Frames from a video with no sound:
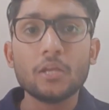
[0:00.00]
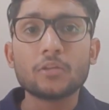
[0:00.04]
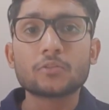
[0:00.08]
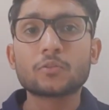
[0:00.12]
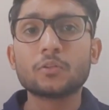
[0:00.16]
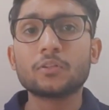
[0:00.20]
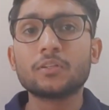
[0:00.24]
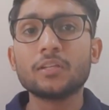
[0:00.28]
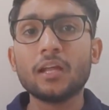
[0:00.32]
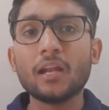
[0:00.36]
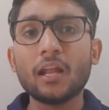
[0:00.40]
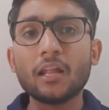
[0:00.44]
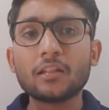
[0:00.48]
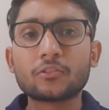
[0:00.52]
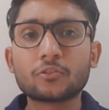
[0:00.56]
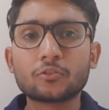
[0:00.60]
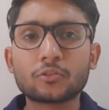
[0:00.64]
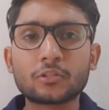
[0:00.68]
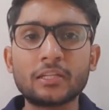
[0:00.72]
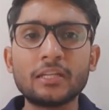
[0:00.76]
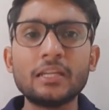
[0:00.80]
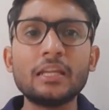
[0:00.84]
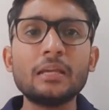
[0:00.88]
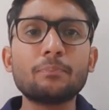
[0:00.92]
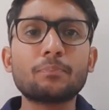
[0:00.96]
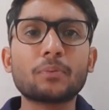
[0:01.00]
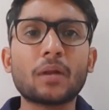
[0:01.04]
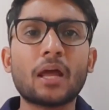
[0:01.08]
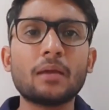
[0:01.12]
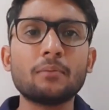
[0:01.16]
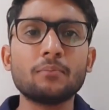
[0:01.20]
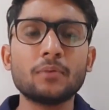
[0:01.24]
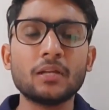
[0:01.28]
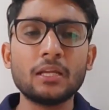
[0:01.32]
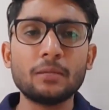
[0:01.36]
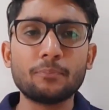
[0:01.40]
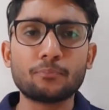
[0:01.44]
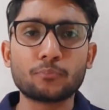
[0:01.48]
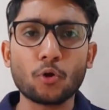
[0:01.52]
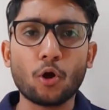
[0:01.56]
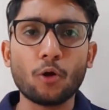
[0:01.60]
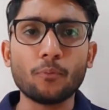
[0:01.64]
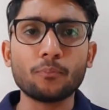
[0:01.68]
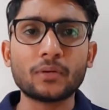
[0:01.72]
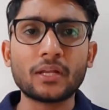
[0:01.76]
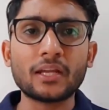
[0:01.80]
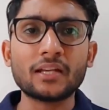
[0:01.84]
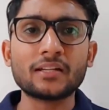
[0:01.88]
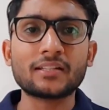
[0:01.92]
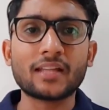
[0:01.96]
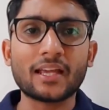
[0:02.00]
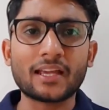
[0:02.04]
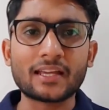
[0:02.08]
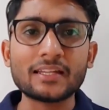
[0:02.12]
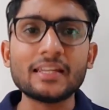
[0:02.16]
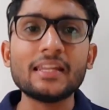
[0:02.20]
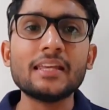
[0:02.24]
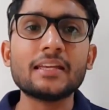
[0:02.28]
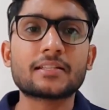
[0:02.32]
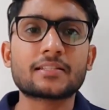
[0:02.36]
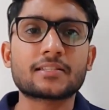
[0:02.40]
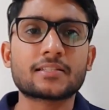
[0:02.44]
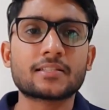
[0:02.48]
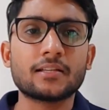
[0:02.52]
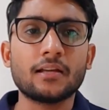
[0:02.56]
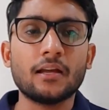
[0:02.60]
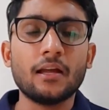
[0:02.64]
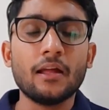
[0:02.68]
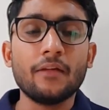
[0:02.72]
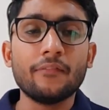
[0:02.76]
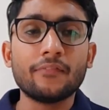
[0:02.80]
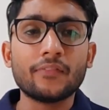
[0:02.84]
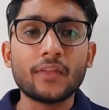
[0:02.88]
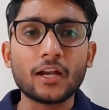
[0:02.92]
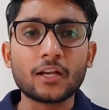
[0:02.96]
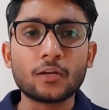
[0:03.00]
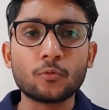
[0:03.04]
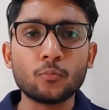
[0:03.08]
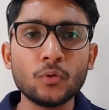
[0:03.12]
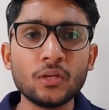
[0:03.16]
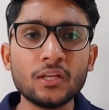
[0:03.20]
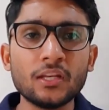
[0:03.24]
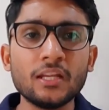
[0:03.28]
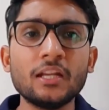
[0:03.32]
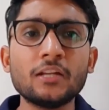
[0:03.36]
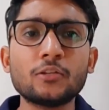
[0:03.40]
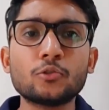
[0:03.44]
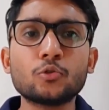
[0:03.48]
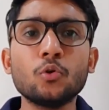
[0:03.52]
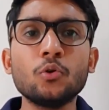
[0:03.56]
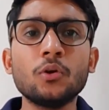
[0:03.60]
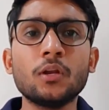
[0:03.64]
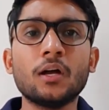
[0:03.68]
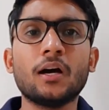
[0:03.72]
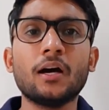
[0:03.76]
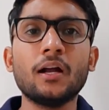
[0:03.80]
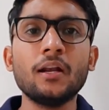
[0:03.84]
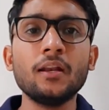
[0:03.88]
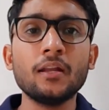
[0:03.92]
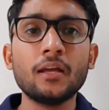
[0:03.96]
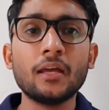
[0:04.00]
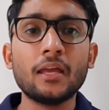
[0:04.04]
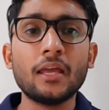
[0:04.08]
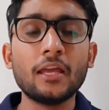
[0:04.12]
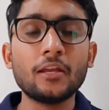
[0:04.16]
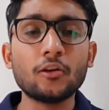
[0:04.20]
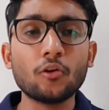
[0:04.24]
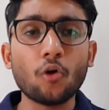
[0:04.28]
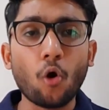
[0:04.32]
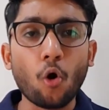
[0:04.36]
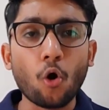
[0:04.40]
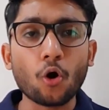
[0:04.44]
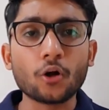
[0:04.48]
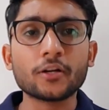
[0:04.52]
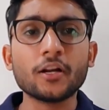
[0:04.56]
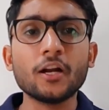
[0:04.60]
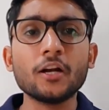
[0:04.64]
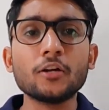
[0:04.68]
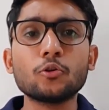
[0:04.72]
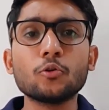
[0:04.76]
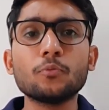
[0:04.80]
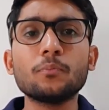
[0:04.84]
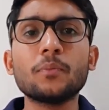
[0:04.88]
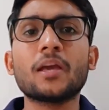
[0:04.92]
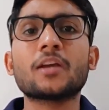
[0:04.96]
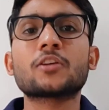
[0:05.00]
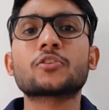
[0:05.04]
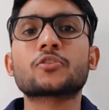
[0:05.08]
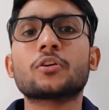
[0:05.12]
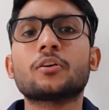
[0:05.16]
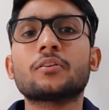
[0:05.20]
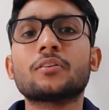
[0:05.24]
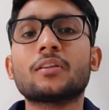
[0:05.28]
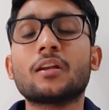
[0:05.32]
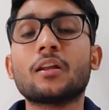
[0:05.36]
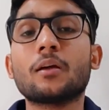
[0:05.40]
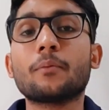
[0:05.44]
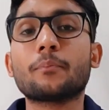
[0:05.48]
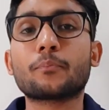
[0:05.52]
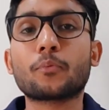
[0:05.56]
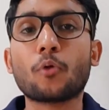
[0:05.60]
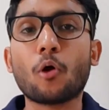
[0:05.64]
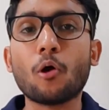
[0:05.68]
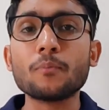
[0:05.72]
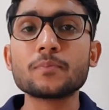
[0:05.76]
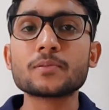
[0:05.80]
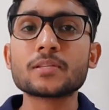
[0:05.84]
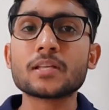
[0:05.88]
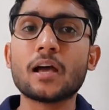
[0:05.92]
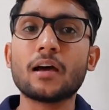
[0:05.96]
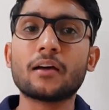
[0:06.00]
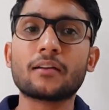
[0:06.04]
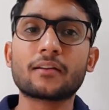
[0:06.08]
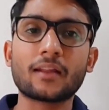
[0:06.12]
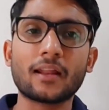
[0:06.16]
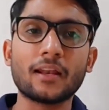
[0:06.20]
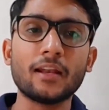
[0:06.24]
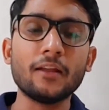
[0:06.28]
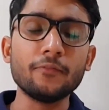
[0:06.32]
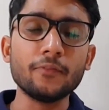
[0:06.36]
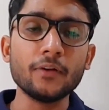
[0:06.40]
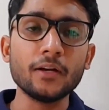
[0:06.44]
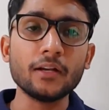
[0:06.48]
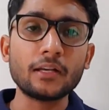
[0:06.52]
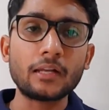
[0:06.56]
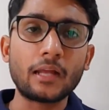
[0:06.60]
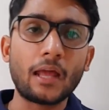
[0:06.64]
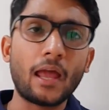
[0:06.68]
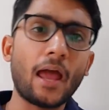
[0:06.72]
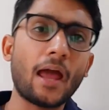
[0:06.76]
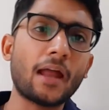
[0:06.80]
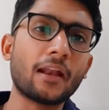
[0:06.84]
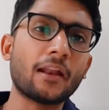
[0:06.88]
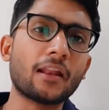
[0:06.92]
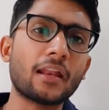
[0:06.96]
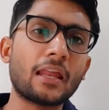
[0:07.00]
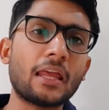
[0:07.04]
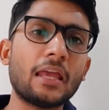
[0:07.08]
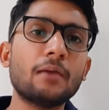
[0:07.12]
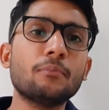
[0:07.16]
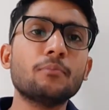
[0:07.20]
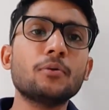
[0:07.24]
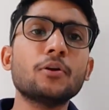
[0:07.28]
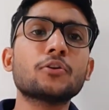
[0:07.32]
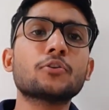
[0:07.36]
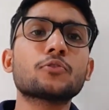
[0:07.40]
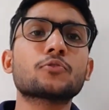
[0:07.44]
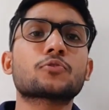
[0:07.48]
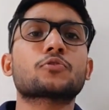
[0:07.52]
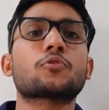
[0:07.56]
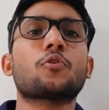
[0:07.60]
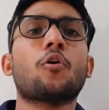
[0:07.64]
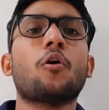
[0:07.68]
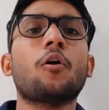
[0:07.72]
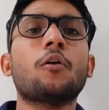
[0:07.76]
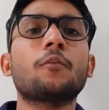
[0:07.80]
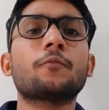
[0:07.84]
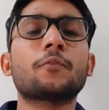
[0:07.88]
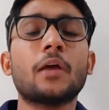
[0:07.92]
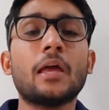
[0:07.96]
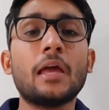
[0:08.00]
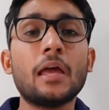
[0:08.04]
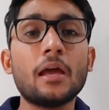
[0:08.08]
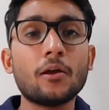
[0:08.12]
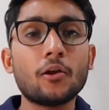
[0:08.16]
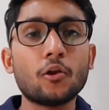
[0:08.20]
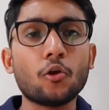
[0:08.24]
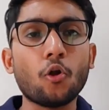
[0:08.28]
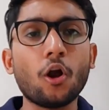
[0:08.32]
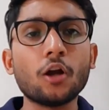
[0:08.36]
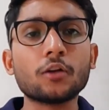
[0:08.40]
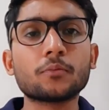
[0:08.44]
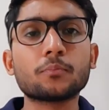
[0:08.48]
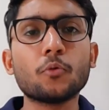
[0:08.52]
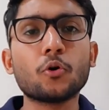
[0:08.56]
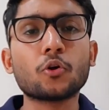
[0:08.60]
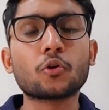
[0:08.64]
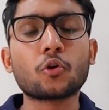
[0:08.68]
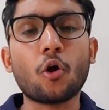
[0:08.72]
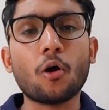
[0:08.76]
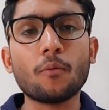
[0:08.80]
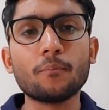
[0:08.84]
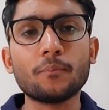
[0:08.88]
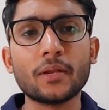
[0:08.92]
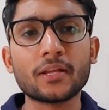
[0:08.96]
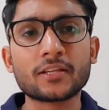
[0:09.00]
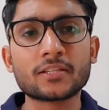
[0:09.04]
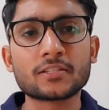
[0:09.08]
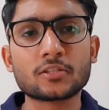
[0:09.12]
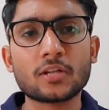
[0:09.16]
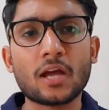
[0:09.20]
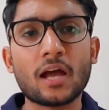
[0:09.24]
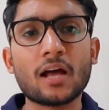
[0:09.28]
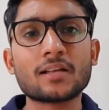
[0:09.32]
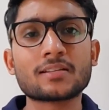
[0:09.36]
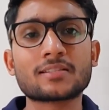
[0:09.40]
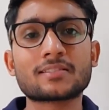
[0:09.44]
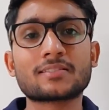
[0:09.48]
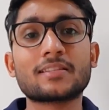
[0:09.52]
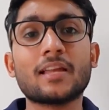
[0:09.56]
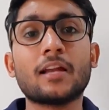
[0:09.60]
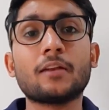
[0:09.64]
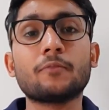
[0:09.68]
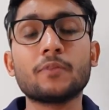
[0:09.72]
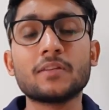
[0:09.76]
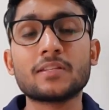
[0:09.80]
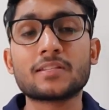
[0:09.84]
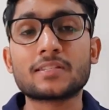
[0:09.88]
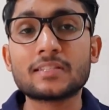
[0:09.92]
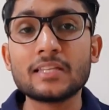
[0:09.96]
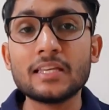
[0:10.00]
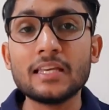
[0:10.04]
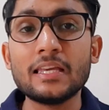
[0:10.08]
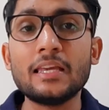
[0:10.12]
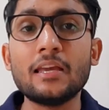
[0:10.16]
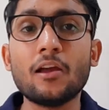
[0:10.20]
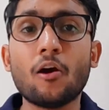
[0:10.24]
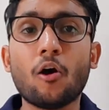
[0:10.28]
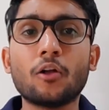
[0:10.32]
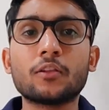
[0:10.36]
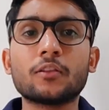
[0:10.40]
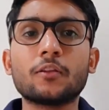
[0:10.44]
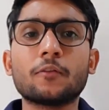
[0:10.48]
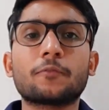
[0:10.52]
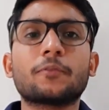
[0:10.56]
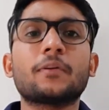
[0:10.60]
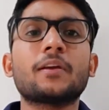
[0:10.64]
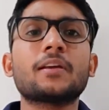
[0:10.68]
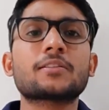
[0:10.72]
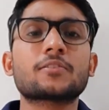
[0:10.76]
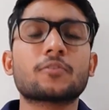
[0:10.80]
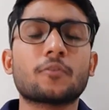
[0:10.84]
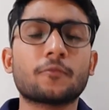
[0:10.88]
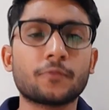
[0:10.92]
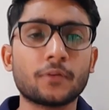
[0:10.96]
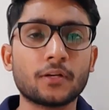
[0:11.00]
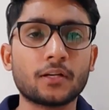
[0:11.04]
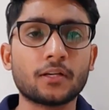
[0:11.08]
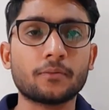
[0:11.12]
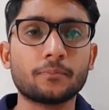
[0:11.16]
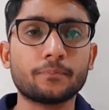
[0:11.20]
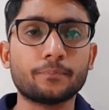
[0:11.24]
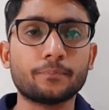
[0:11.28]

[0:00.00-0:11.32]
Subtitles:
So there are three primary prompting techniques that we need to learn in order to make sure that our prompts are relevant and are able to solve a lot more complex tasks than we see on the face of it.